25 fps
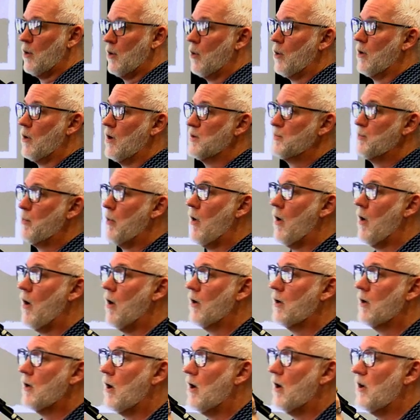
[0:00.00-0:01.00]
or as
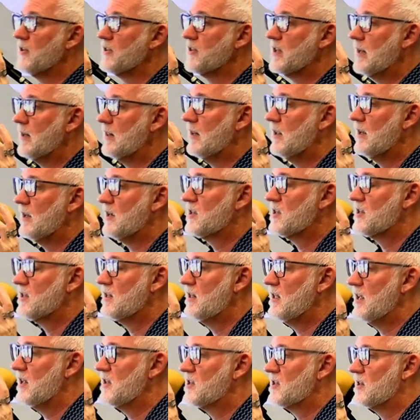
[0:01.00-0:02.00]
Paul calls it, this
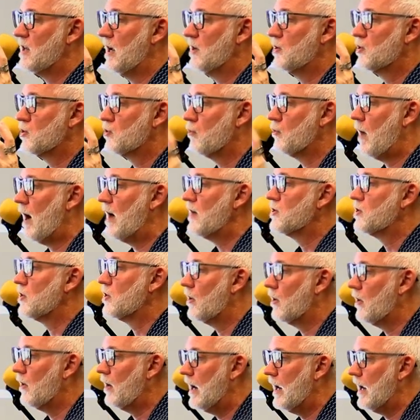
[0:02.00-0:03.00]

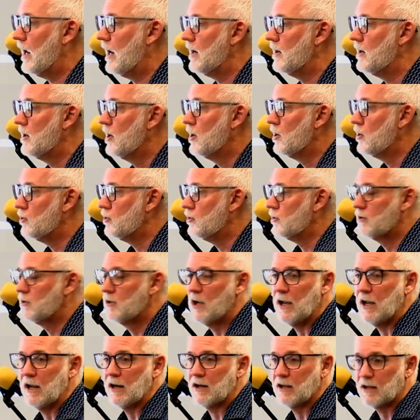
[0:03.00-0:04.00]
treasure in
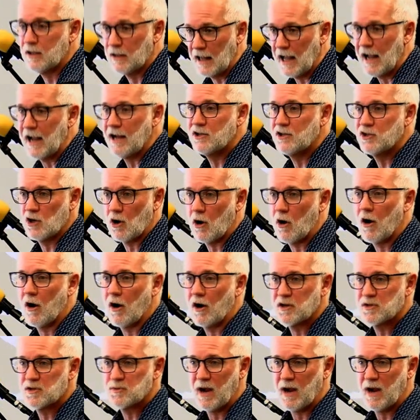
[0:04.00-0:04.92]
clay jars.